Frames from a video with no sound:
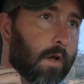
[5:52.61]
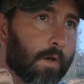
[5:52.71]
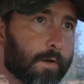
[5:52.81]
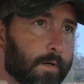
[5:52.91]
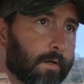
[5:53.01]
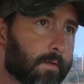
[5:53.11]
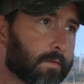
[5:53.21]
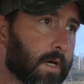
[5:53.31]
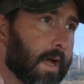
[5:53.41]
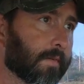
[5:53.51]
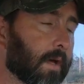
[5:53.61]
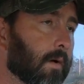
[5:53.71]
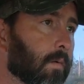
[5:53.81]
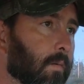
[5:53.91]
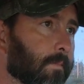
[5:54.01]
Hunter drive it
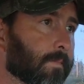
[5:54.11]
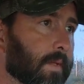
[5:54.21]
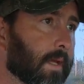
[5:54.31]
home,